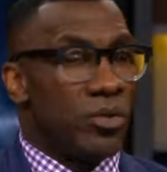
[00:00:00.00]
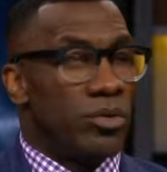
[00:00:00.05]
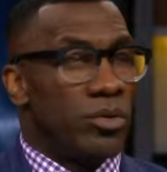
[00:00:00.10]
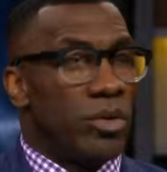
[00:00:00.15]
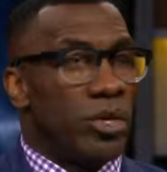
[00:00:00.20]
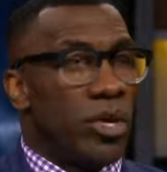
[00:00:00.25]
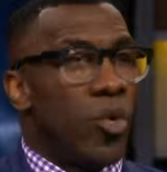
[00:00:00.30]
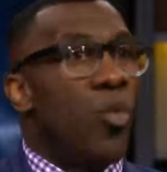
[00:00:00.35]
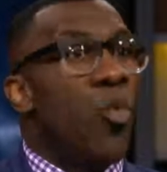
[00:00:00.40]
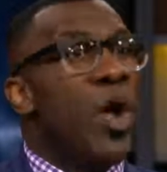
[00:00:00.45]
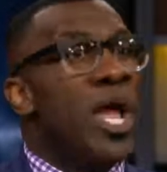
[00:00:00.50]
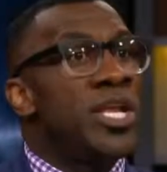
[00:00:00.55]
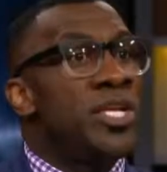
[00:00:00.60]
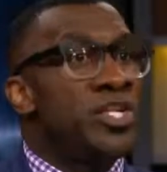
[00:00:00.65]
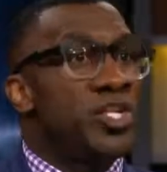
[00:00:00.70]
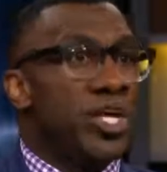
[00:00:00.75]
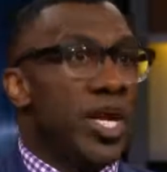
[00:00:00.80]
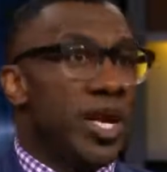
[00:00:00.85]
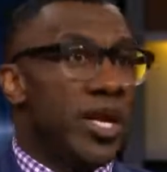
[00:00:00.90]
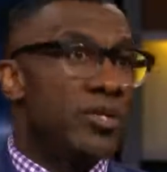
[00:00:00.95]
Win
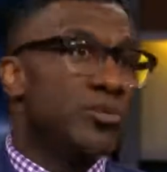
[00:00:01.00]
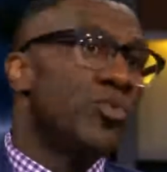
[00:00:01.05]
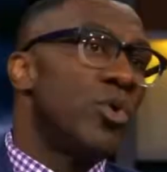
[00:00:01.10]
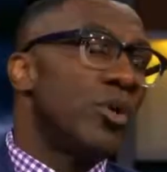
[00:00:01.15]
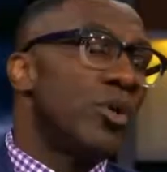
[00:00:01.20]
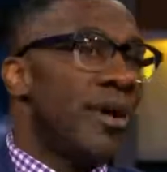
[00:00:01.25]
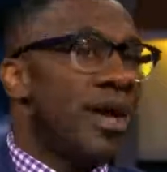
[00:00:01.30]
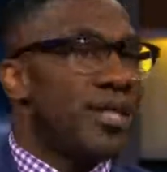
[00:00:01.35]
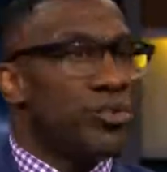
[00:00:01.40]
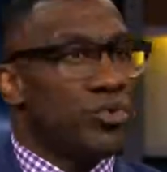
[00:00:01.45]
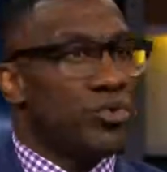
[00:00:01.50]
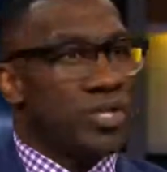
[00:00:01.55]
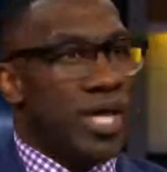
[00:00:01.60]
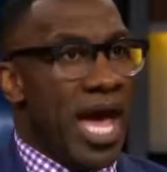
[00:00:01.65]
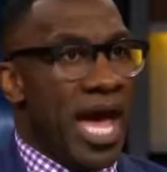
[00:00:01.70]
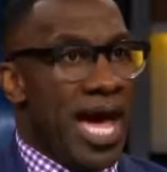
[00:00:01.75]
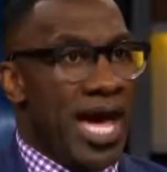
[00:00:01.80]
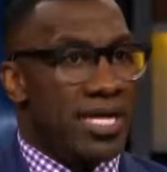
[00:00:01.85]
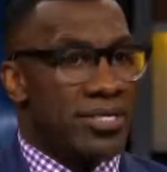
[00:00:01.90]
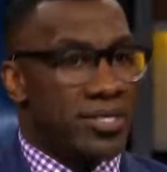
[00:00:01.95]
shares. What about those
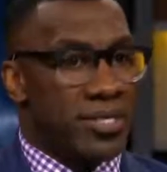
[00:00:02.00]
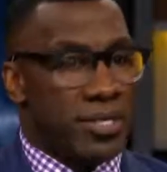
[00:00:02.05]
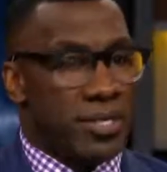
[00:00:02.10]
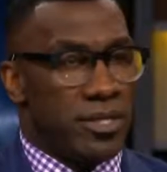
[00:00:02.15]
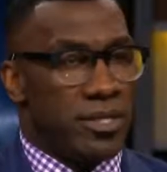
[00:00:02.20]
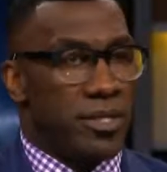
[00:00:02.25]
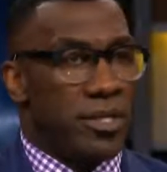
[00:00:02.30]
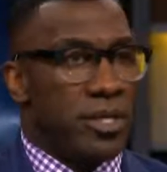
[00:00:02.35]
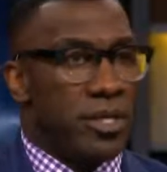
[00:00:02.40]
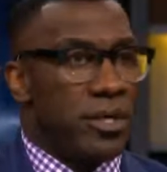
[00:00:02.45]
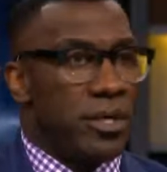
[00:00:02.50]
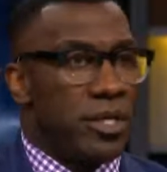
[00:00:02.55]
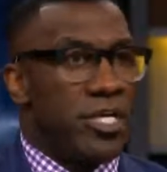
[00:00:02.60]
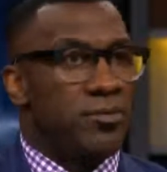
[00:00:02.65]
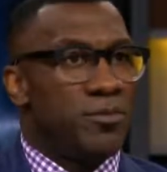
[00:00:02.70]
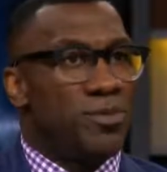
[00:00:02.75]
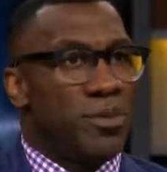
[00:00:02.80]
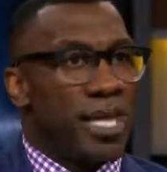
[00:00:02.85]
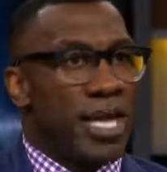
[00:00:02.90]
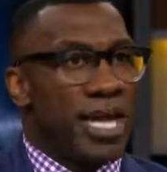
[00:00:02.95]
guys
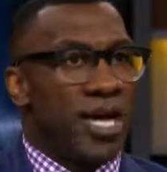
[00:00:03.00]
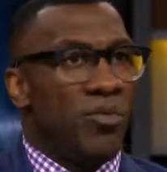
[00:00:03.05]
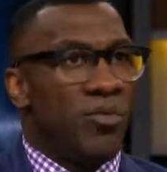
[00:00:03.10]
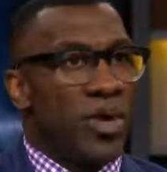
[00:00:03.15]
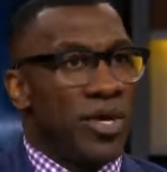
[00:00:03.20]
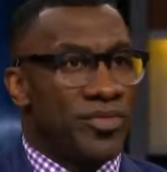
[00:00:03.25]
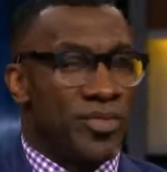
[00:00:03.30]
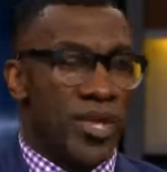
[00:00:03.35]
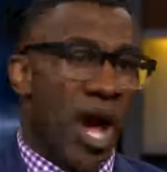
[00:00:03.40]
he's playing with?